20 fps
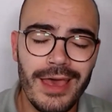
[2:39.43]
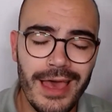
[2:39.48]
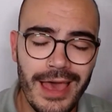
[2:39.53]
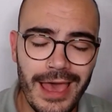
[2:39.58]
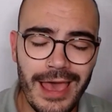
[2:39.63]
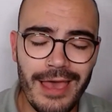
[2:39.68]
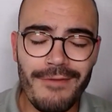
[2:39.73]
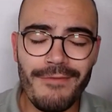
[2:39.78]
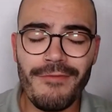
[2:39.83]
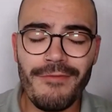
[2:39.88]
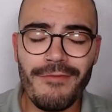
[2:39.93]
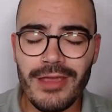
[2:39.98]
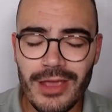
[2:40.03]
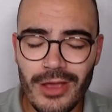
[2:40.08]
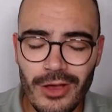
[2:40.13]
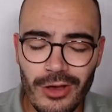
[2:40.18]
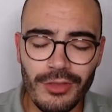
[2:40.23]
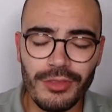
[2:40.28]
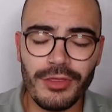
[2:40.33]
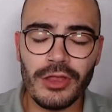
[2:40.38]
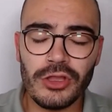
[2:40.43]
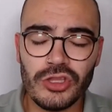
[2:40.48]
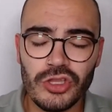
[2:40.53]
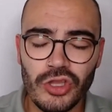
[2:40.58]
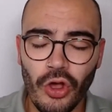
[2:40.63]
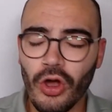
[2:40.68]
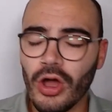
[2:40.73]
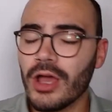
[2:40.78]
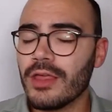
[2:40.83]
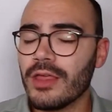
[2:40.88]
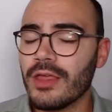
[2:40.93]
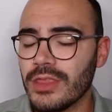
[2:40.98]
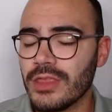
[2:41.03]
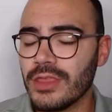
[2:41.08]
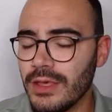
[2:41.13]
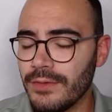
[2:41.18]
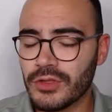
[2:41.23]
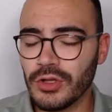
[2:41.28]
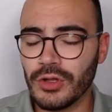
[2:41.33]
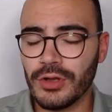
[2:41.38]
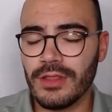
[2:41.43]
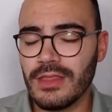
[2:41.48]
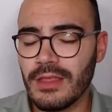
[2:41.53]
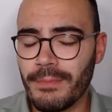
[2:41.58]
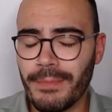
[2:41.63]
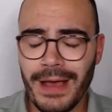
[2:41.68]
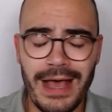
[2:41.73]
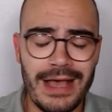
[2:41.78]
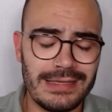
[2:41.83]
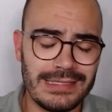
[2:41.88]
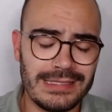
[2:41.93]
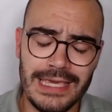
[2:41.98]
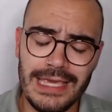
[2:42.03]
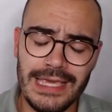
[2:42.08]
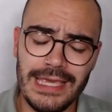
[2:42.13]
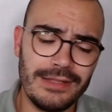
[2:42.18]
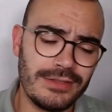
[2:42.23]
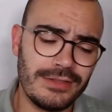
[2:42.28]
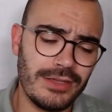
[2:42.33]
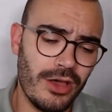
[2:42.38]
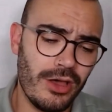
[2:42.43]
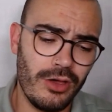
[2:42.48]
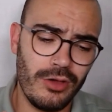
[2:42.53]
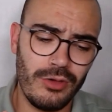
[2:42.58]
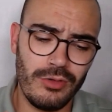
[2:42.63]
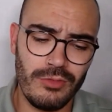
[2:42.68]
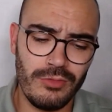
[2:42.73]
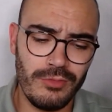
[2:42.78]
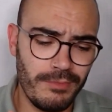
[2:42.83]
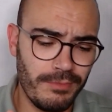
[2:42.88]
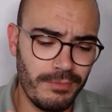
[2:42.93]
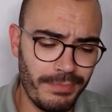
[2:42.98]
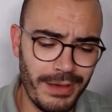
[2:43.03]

Every other diet that you've done in the past, keto,